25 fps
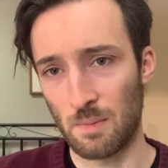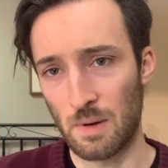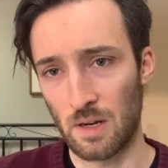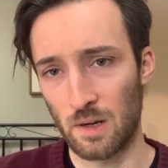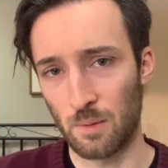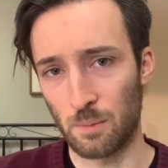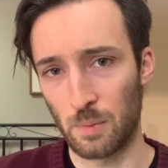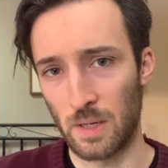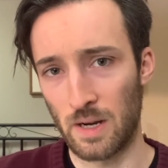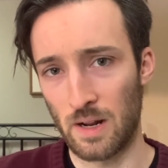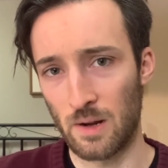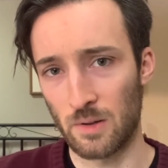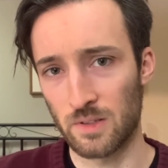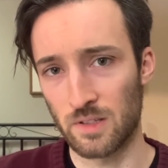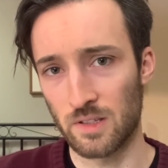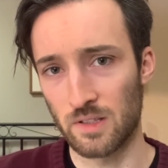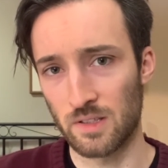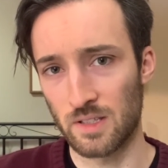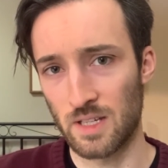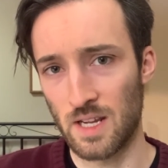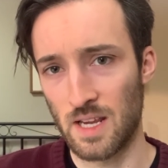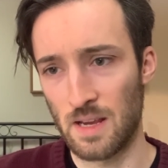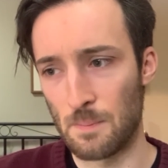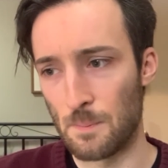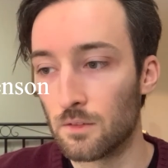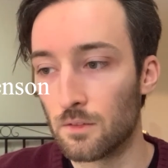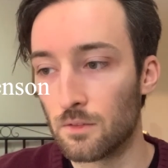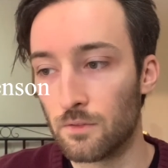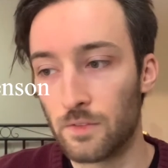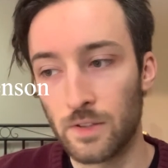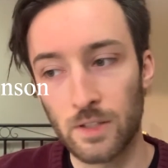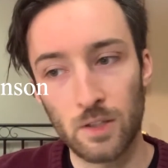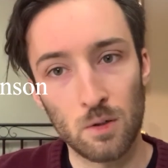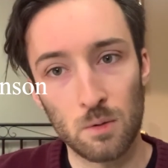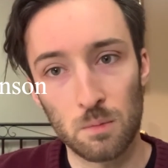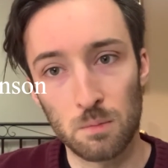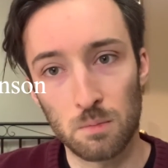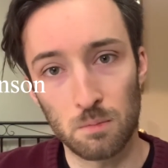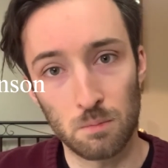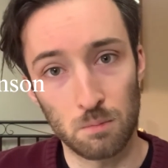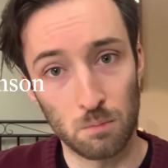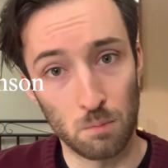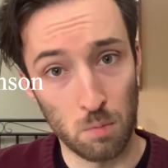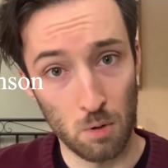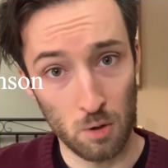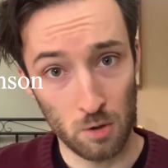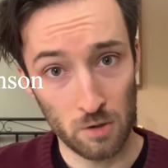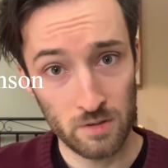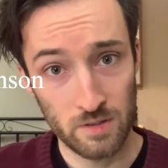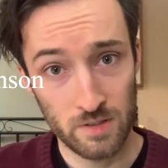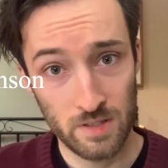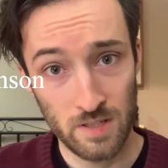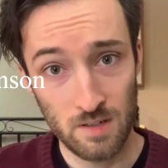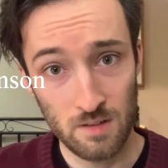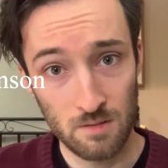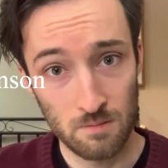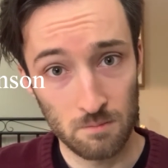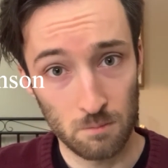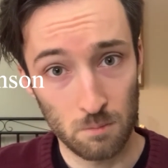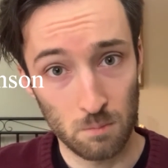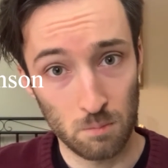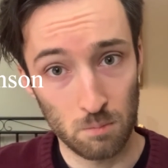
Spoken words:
how to pronounce his name? Viggo Mortensen?